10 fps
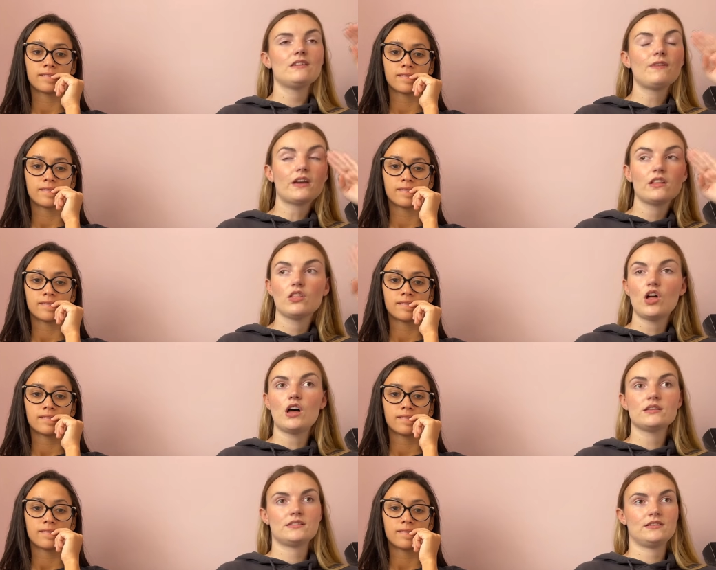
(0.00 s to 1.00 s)
Speaker 1: he fucking
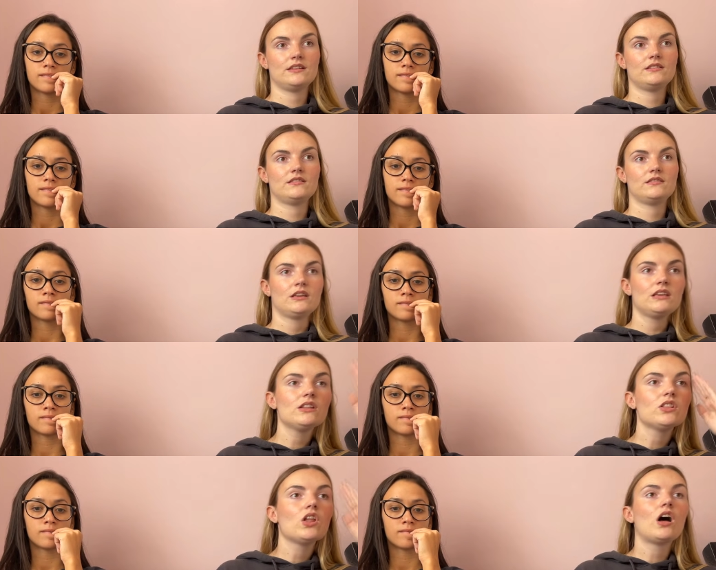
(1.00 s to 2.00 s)
lost it.
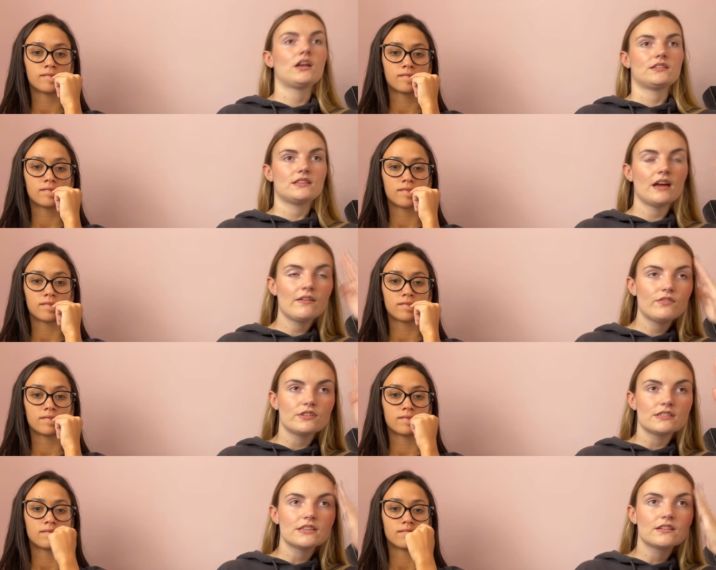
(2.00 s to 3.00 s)
He lost
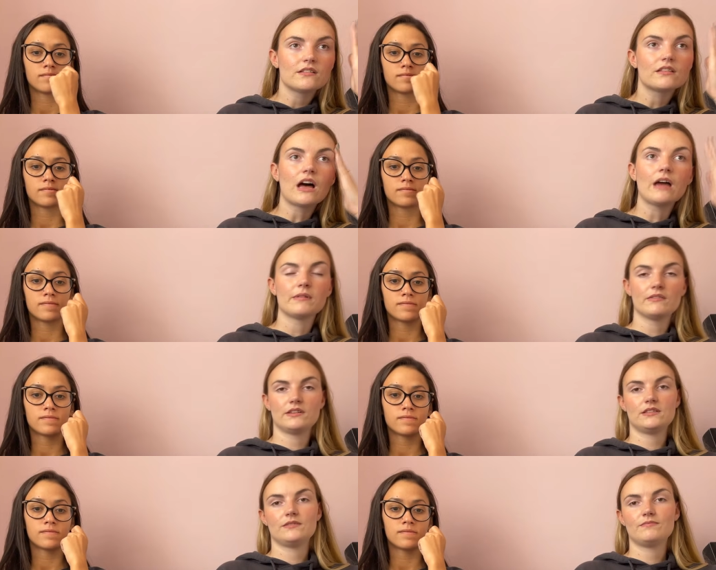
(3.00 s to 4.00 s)
every single dime of
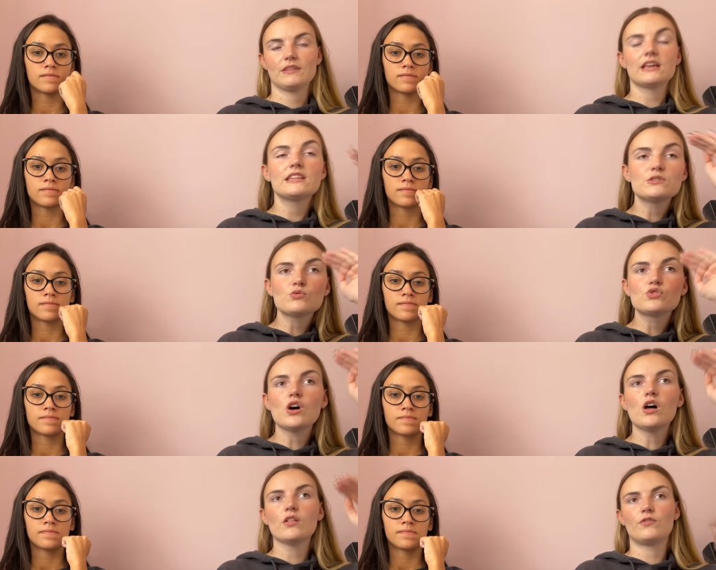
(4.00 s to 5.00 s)
it. Like this was
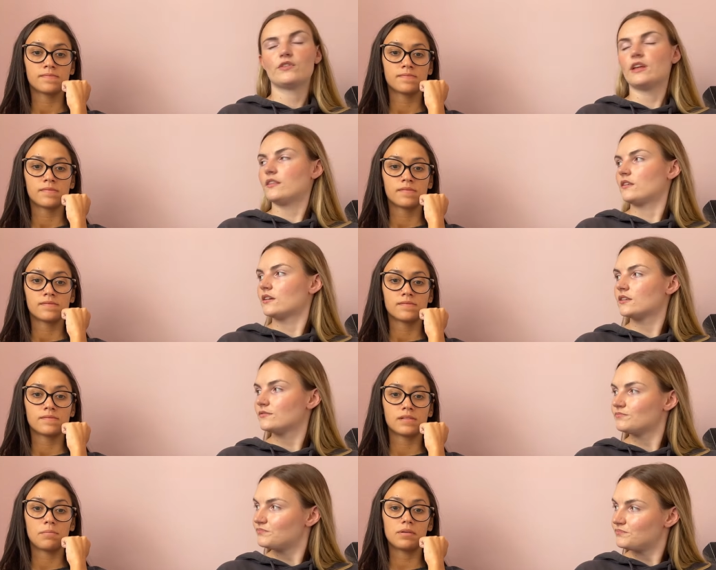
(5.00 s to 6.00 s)
all for nothing.
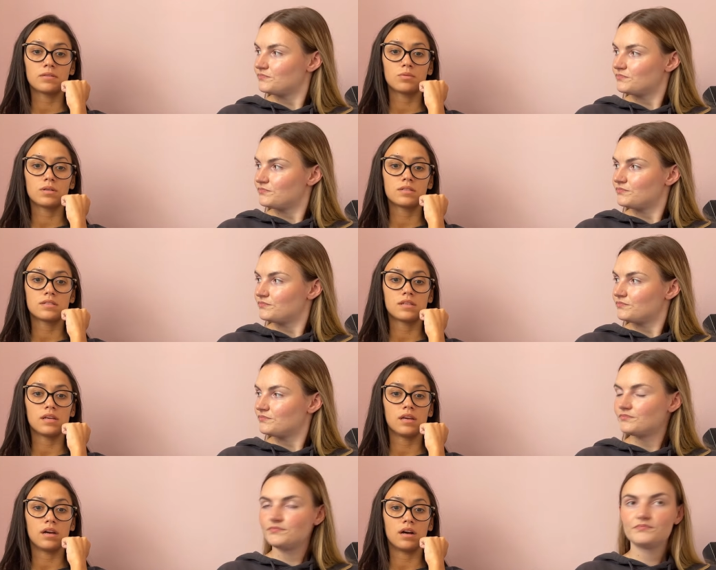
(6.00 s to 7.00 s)
Speaker 2: But we'll
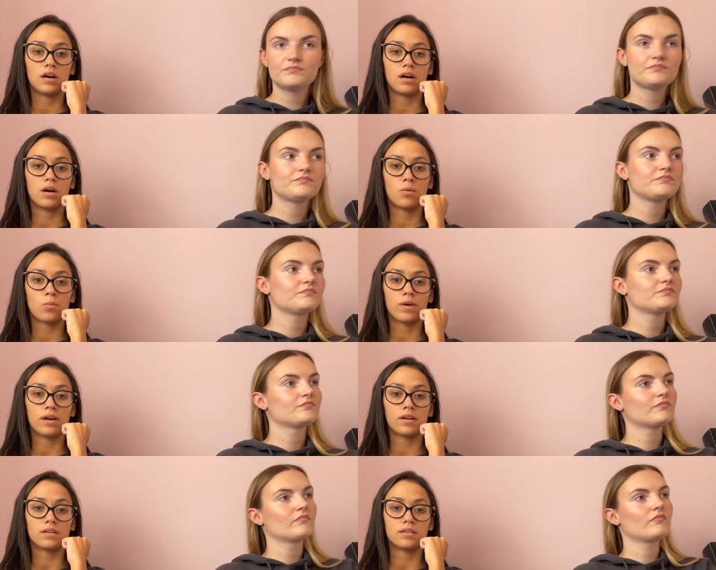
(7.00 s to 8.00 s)
see uh,
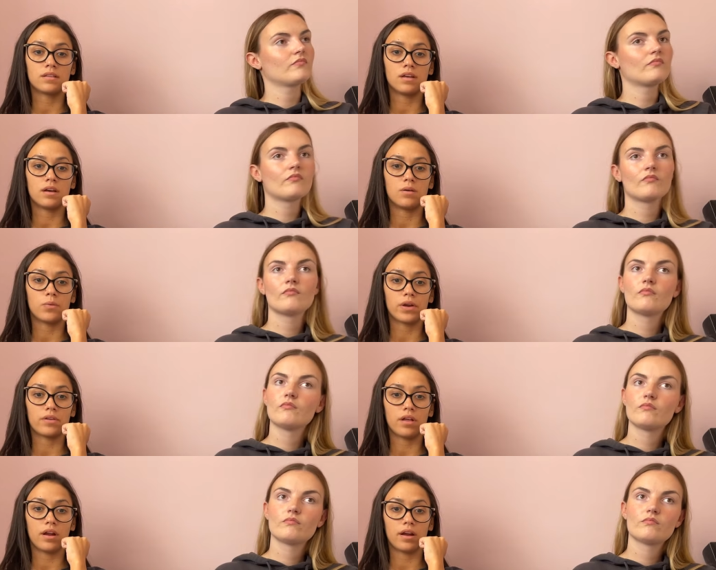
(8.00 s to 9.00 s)
where uh,
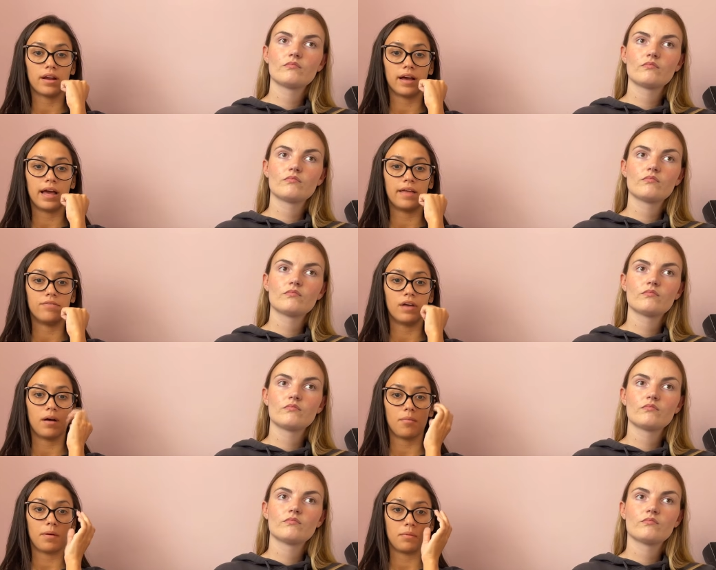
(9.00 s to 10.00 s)
where they are gonna end
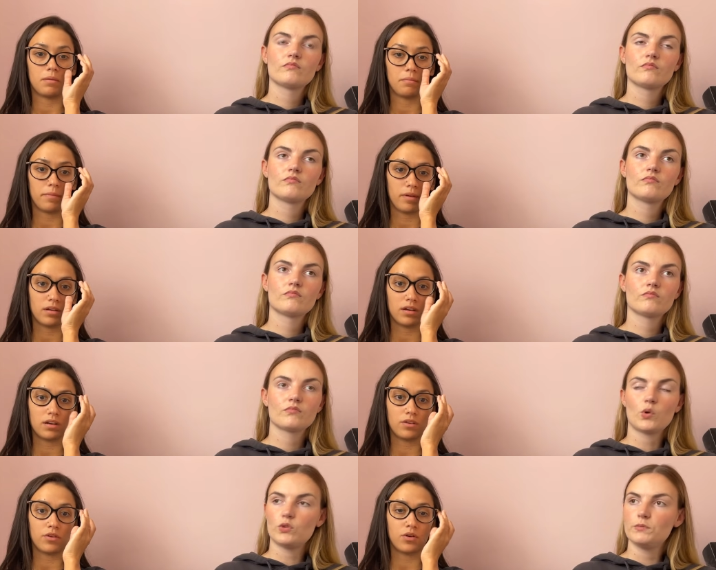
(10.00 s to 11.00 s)
up. I mean, uh,
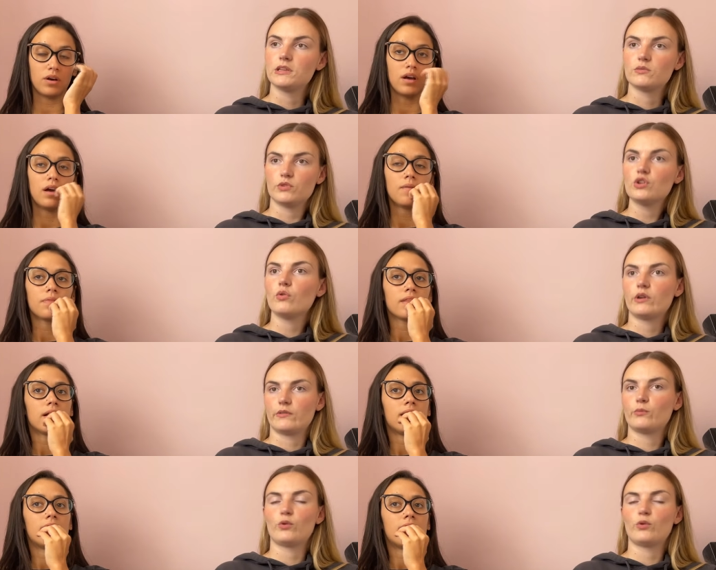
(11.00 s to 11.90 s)
you what know, do you mean? We know where,